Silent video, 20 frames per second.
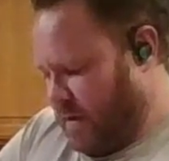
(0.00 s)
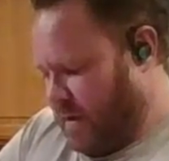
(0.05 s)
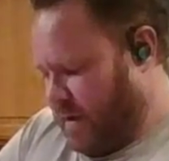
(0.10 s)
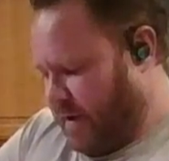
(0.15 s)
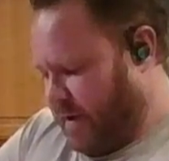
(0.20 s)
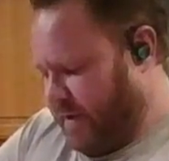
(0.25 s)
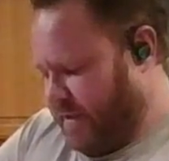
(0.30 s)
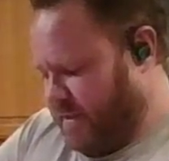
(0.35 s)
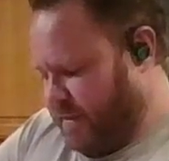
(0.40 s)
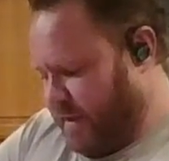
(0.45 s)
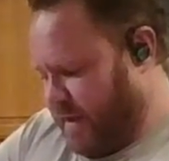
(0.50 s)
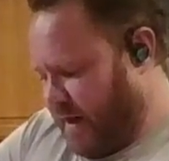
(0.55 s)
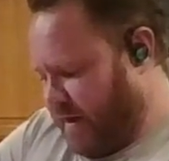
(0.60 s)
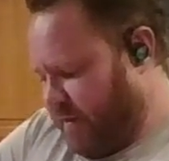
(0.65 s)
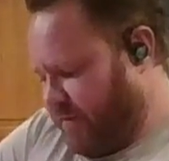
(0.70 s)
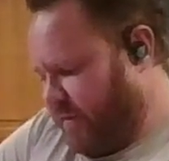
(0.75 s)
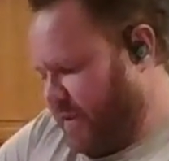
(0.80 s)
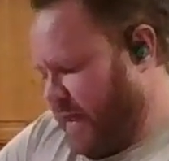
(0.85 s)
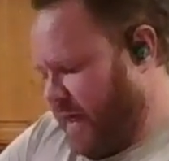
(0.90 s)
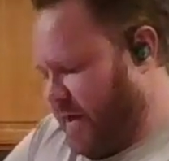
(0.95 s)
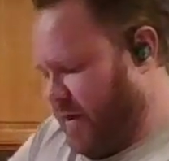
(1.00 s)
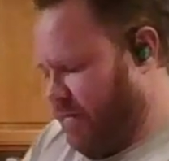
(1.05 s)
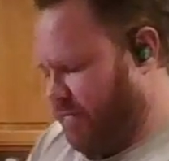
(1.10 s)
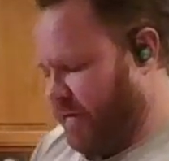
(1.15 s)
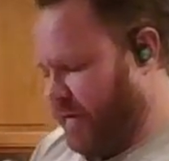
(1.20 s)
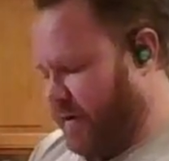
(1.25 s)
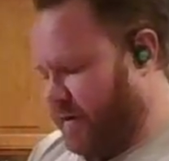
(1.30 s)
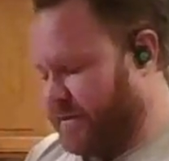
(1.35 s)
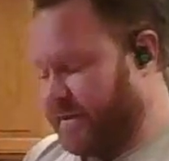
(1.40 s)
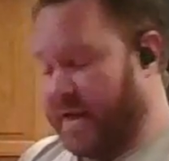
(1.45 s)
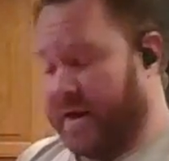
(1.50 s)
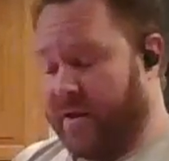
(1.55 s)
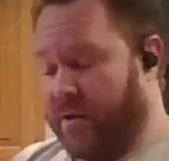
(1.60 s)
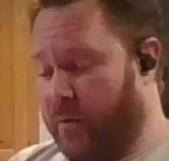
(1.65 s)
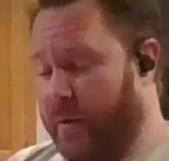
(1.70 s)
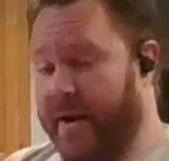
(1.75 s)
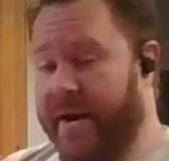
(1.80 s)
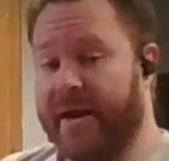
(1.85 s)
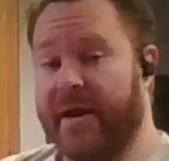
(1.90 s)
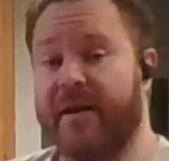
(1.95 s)
Always be careful to get your fingers out of the
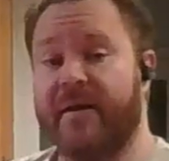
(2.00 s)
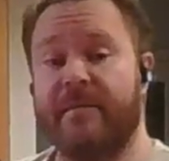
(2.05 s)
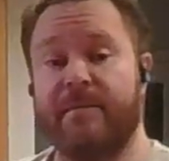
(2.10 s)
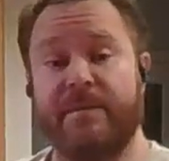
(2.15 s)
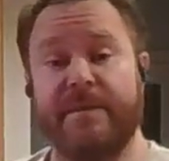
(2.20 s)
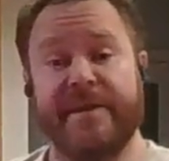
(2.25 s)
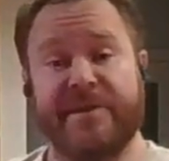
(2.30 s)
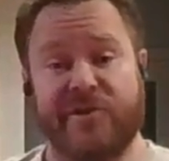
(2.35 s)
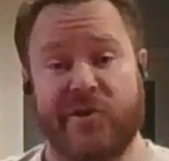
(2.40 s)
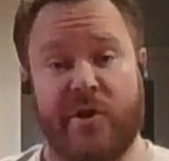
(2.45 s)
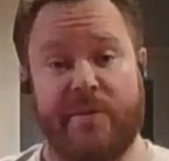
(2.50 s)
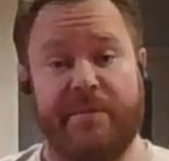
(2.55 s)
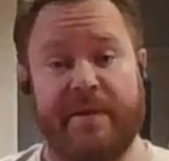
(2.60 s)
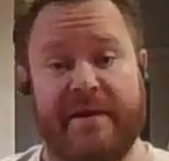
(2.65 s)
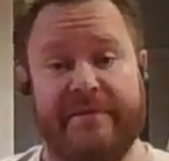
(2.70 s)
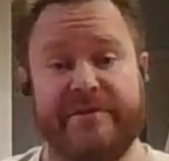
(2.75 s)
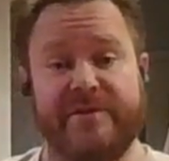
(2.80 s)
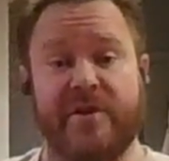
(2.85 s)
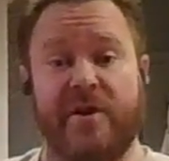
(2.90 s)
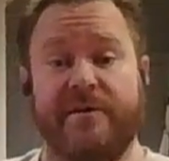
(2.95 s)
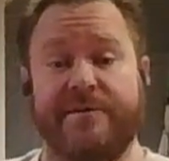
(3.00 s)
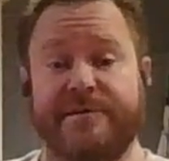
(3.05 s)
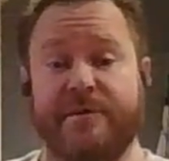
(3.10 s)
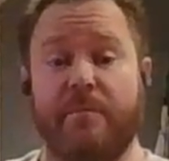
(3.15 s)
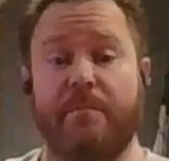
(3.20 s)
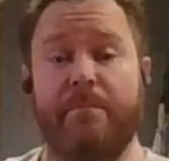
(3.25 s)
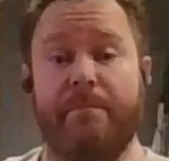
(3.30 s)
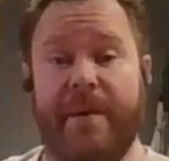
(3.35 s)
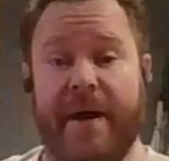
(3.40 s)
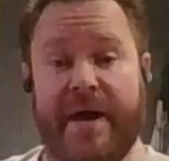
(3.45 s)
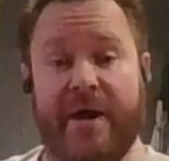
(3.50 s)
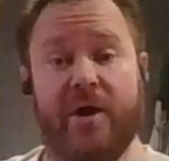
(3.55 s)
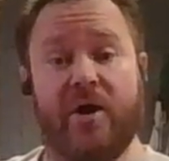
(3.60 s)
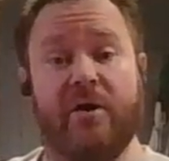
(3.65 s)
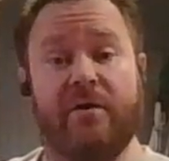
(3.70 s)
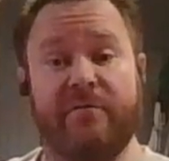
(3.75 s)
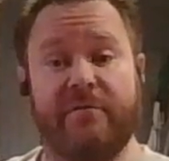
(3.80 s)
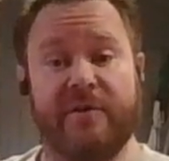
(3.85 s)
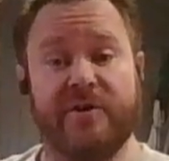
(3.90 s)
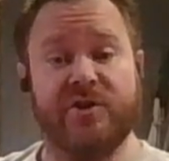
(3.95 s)
way. Sharp knife is also
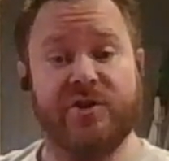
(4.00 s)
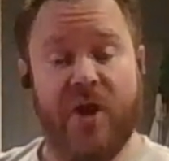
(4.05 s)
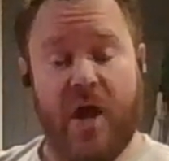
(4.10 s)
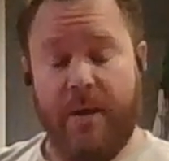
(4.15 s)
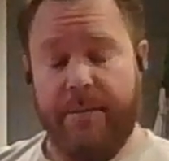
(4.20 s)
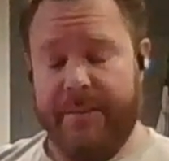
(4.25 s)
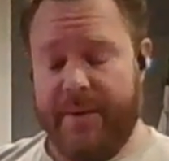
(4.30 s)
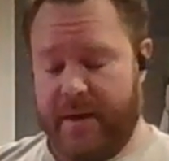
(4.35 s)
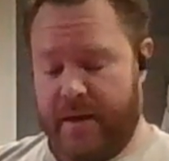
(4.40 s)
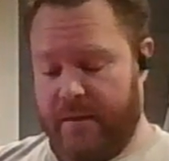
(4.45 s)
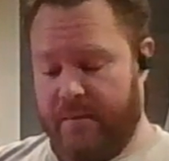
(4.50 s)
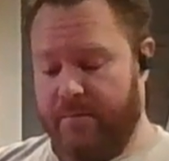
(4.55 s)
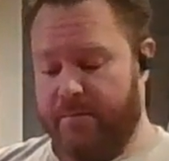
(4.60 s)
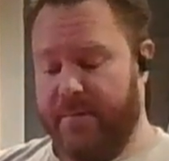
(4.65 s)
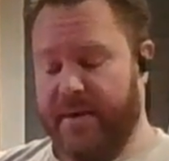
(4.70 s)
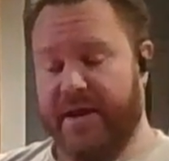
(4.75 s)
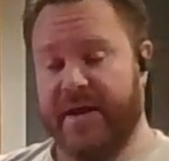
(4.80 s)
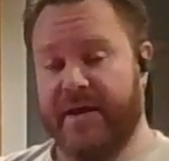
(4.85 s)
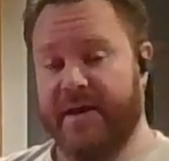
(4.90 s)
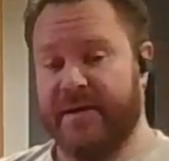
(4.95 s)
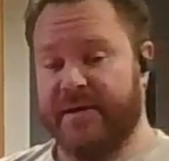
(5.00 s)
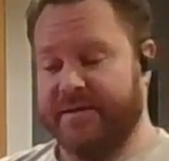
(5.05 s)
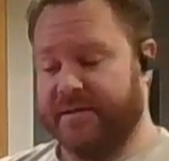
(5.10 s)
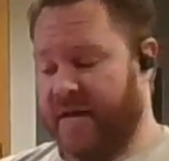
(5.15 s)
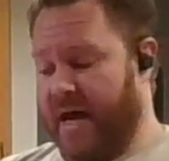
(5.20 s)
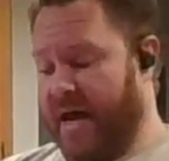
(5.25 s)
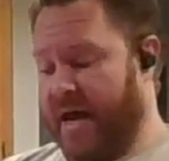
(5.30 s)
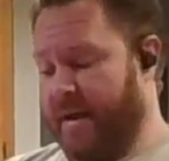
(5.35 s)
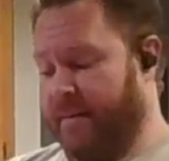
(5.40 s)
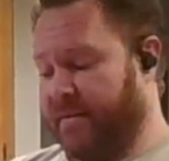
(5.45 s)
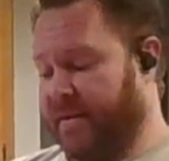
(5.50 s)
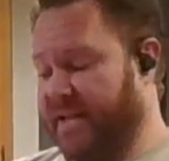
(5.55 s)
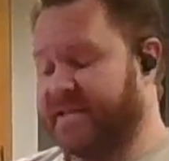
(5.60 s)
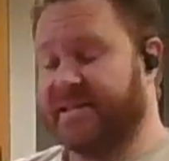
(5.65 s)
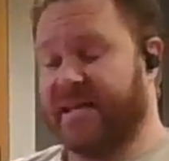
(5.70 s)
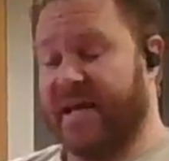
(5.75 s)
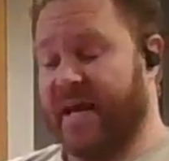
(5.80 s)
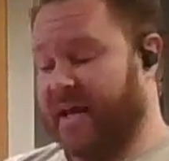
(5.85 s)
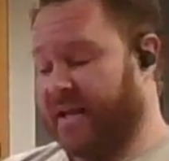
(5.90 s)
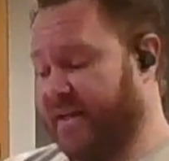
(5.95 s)
better for chopping because I am less
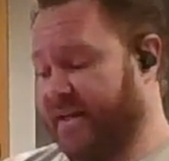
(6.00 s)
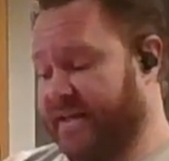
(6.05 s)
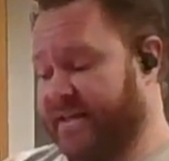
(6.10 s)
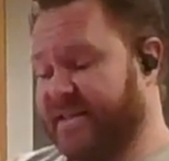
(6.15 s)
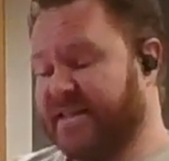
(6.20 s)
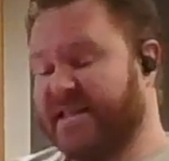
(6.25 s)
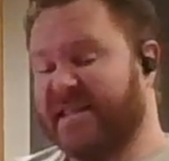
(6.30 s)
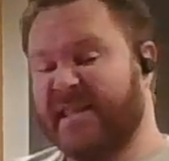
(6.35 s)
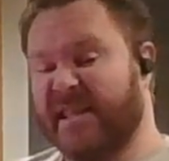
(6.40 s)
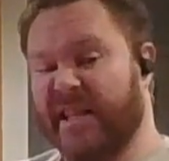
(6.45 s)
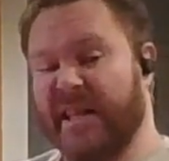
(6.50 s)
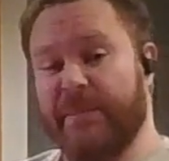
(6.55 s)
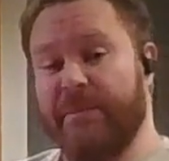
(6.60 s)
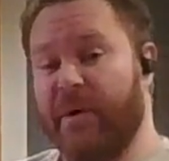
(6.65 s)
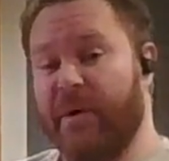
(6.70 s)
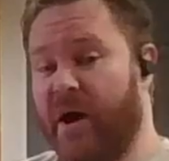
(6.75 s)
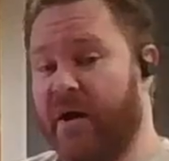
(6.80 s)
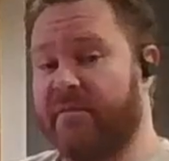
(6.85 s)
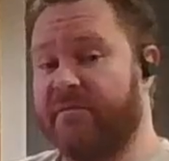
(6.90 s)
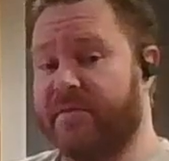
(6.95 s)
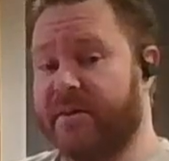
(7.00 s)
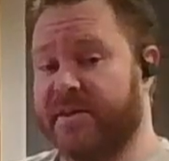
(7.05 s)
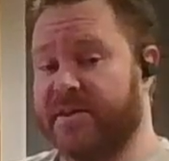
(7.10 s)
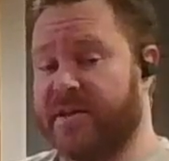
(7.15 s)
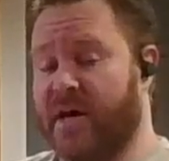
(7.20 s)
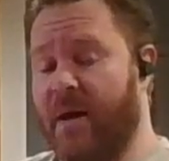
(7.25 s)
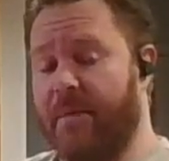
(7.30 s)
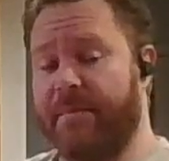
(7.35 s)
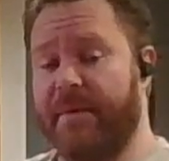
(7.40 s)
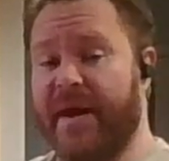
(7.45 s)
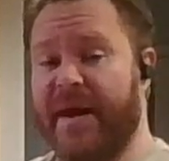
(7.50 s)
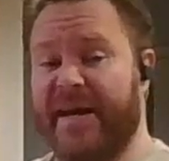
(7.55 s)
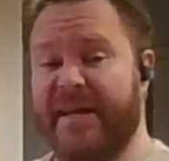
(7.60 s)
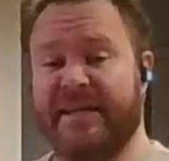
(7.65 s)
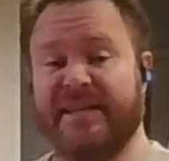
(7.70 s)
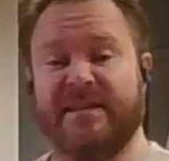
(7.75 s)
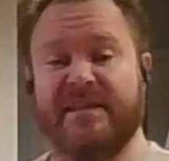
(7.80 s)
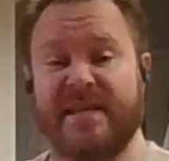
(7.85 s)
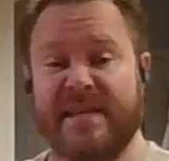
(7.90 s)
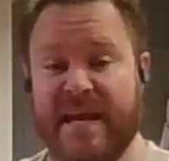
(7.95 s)
likely to slip off the top
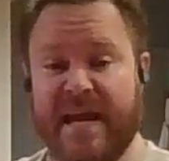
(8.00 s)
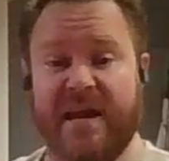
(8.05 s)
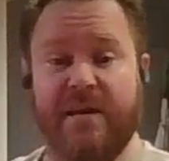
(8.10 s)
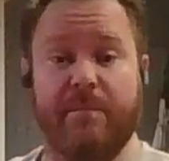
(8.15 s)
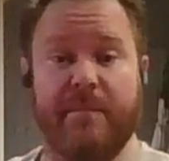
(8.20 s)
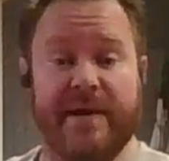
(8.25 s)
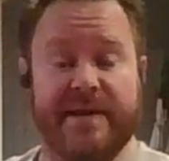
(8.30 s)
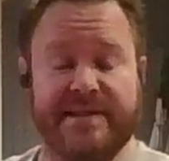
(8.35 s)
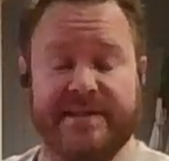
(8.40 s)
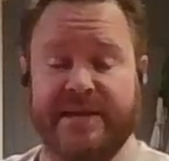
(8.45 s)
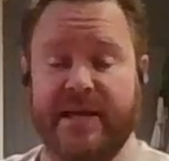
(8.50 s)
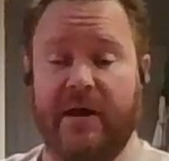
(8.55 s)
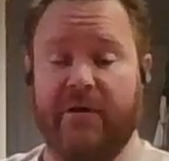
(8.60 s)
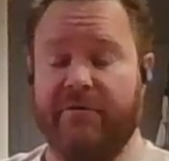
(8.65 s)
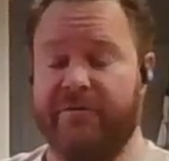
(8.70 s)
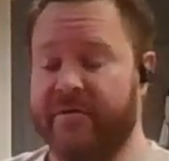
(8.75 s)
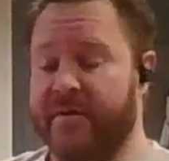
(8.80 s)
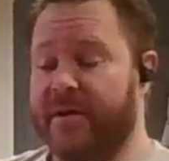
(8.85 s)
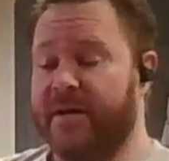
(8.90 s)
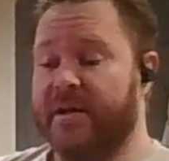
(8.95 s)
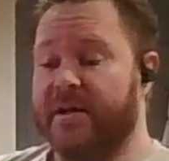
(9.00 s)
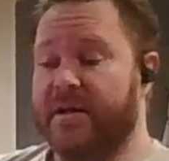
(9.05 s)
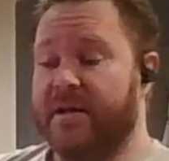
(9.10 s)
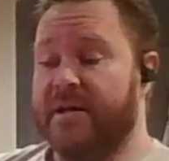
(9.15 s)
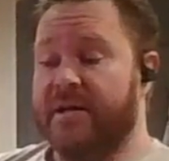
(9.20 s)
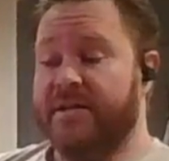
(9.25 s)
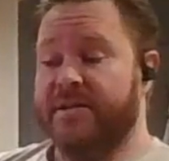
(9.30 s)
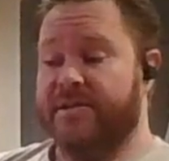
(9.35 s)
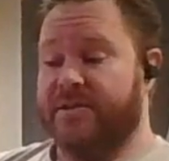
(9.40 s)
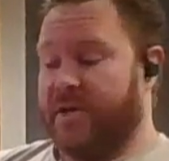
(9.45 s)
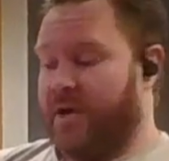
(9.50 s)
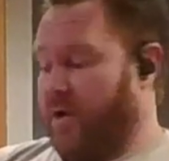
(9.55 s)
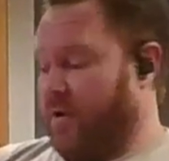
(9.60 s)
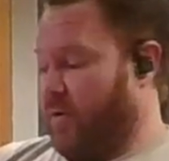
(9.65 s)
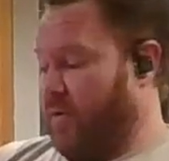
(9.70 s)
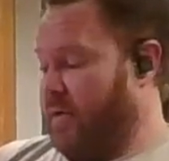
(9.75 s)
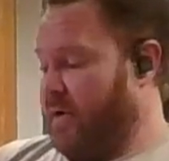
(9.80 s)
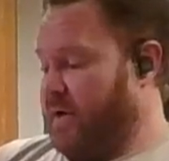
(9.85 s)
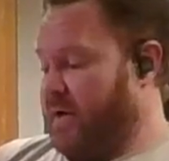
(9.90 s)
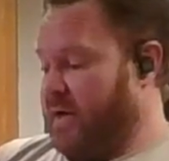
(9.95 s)
and nick myself. So,